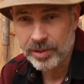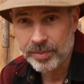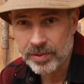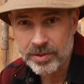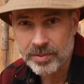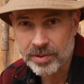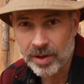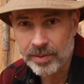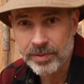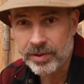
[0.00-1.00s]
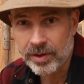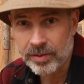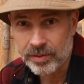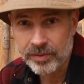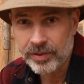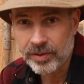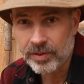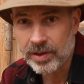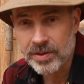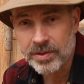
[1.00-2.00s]
people subscribe in general, if you know
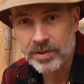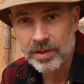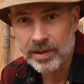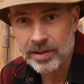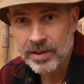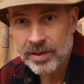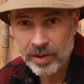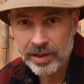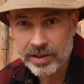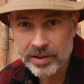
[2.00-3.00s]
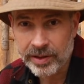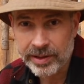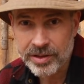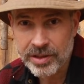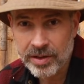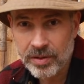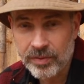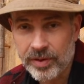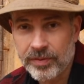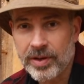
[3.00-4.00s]
the answer to that? When I like a channel,
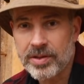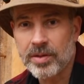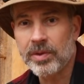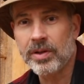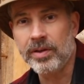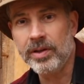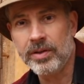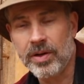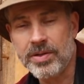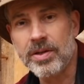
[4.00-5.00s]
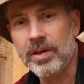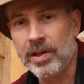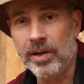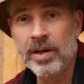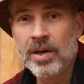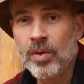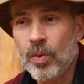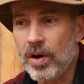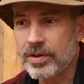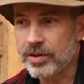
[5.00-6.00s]
if I find something interesting and I
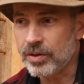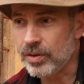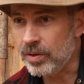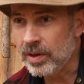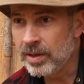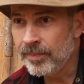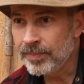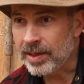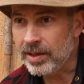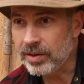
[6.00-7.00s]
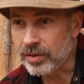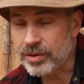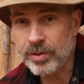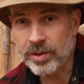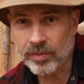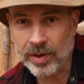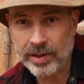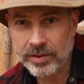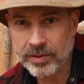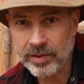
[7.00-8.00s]
want to either tune in
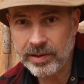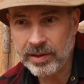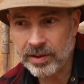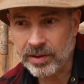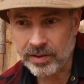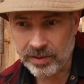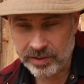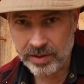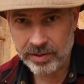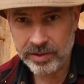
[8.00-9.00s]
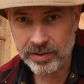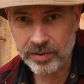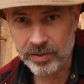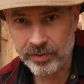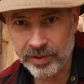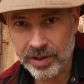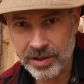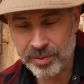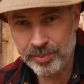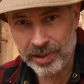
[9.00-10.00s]
regularly, then I'll hit the
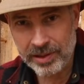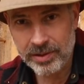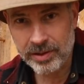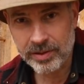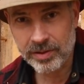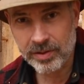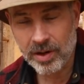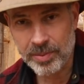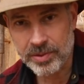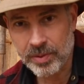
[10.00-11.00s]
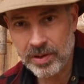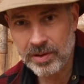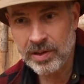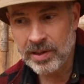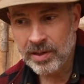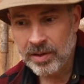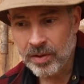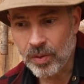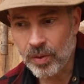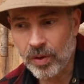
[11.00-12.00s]
notification bell at the top as well,
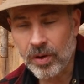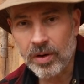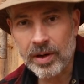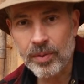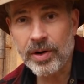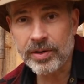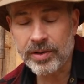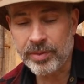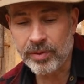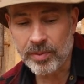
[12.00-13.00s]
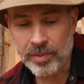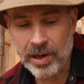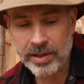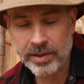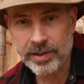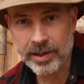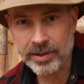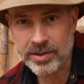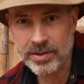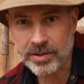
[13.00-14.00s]
or I want to be reminded that
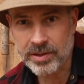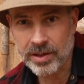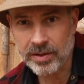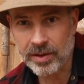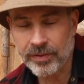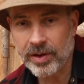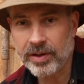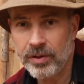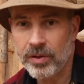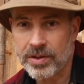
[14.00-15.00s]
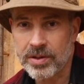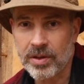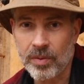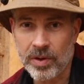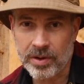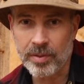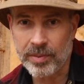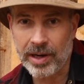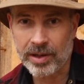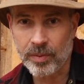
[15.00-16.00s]
this is a channel I find interesting, I want to come
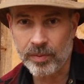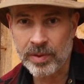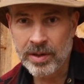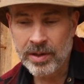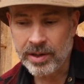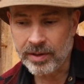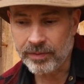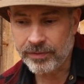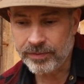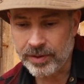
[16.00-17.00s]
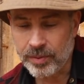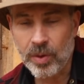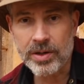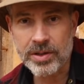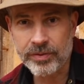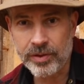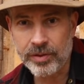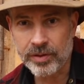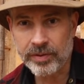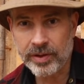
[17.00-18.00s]
back and watch
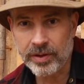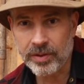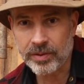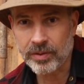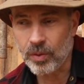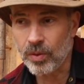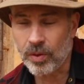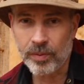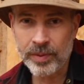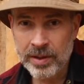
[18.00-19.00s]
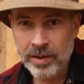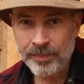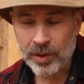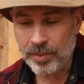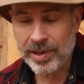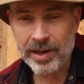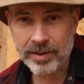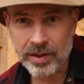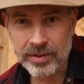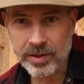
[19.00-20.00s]
future videos, or come back
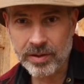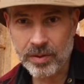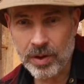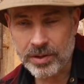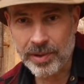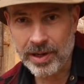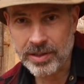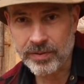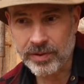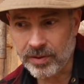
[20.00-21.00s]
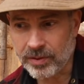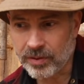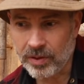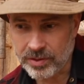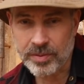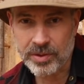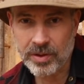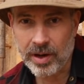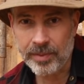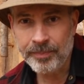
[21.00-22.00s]
to that channel and watch past videos, so I'll
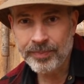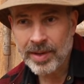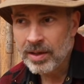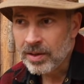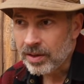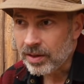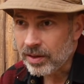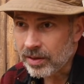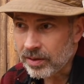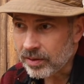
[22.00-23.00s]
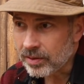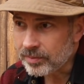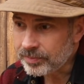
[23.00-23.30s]
subscribe. And